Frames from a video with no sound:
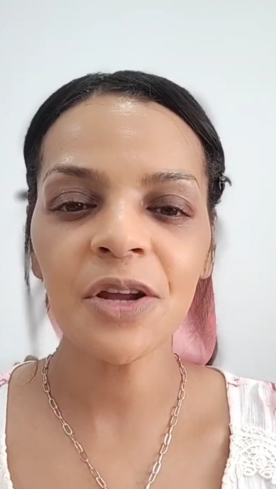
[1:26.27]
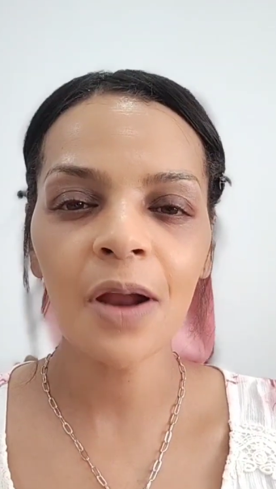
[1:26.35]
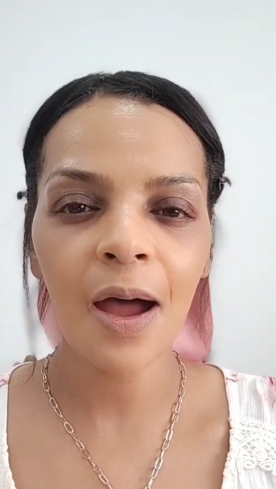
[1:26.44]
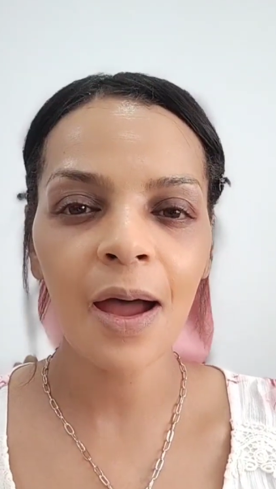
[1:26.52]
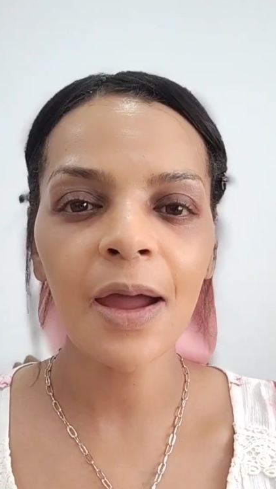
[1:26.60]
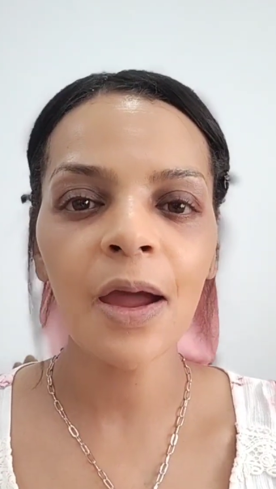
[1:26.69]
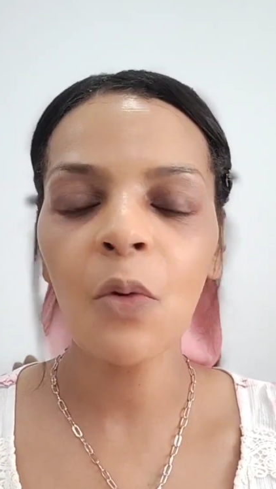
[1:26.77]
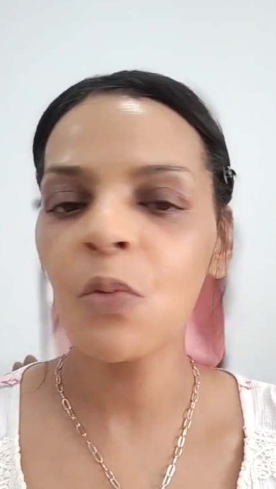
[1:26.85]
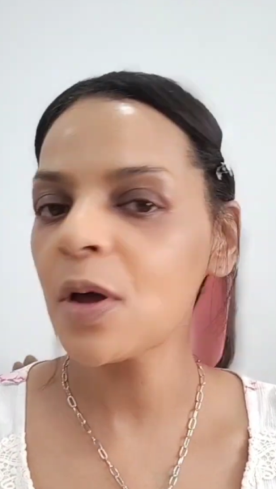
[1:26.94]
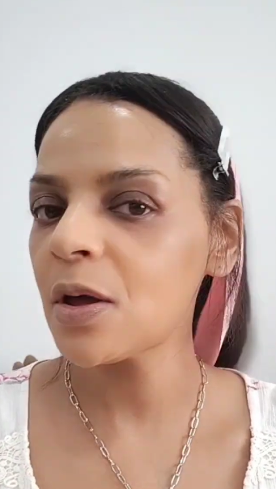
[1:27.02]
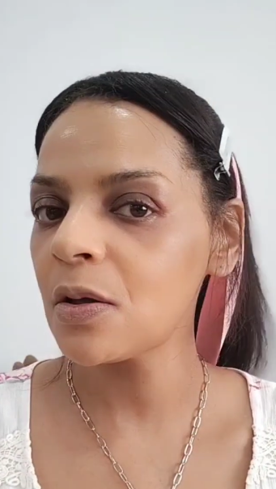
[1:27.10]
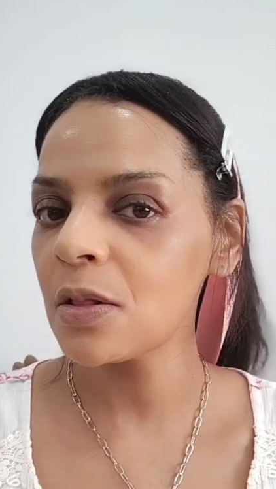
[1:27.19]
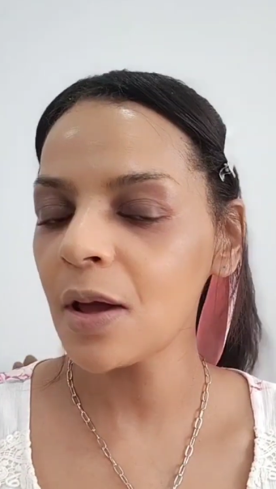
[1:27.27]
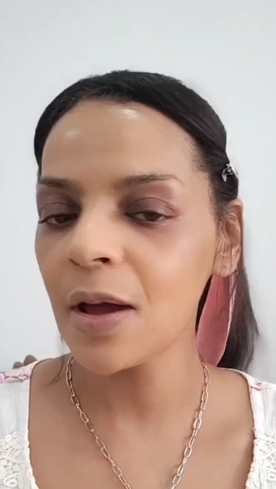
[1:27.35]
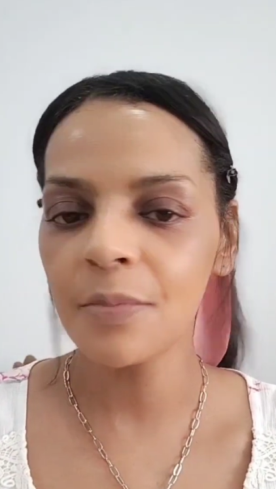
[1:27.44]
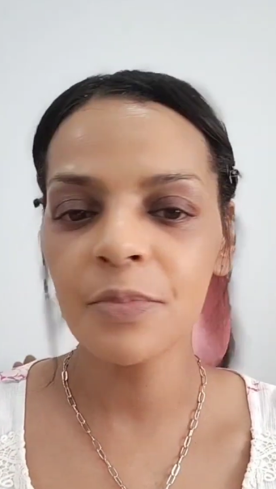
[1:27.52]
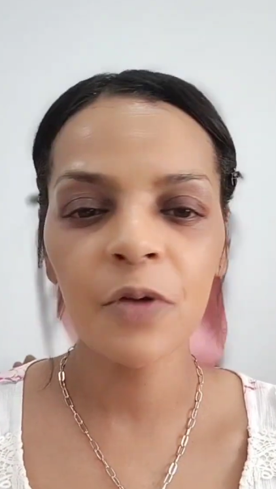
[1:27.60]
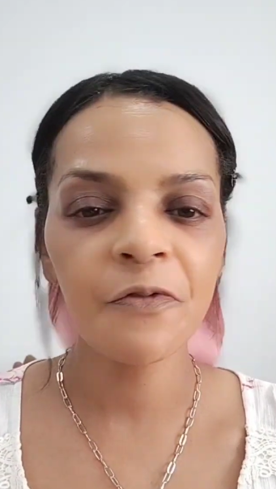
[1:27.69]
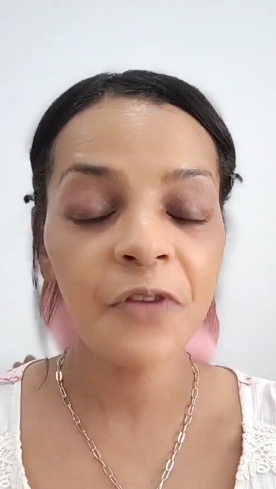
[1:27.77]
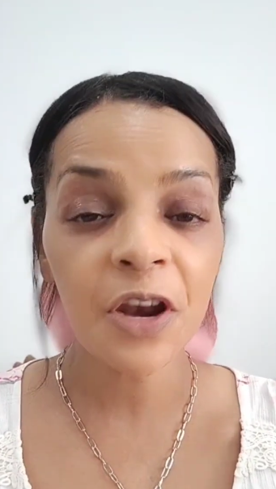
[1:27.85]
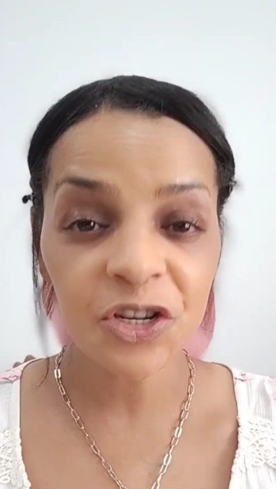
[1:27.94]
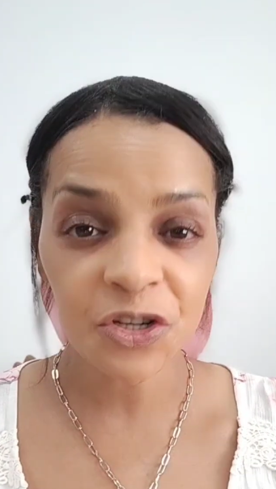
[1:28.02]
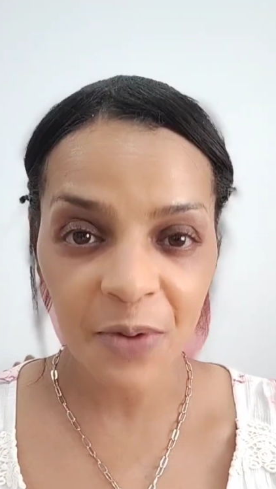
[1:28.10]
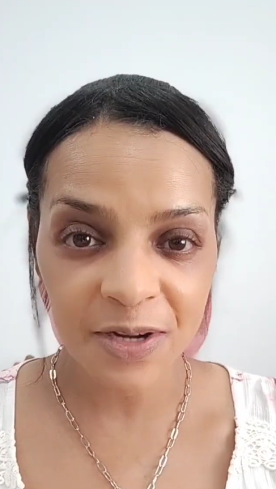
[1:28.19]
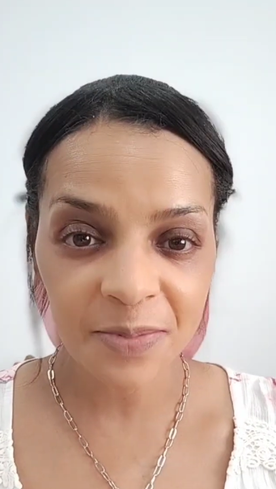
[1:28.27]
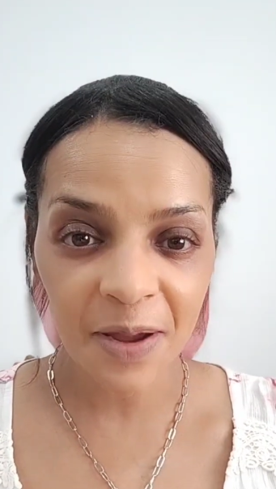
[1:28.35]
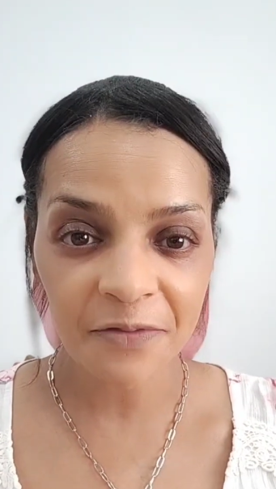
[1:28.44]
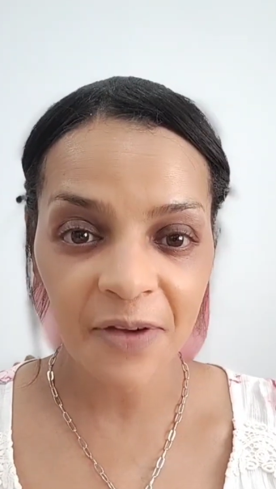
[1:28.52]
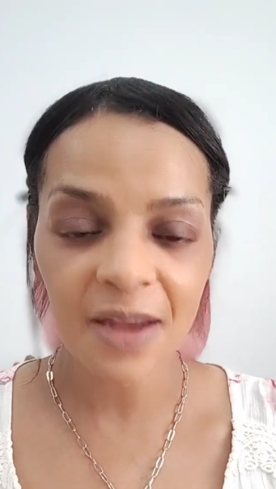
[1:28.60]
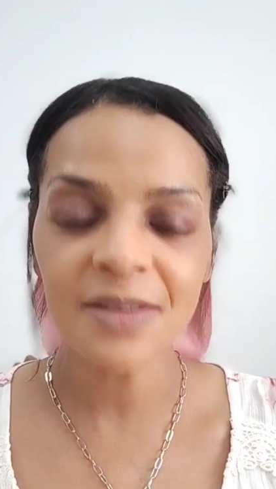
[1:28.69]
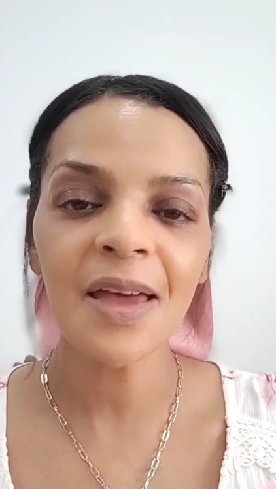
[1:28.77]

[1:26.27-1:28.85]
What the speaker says: I will finish the rest of my face,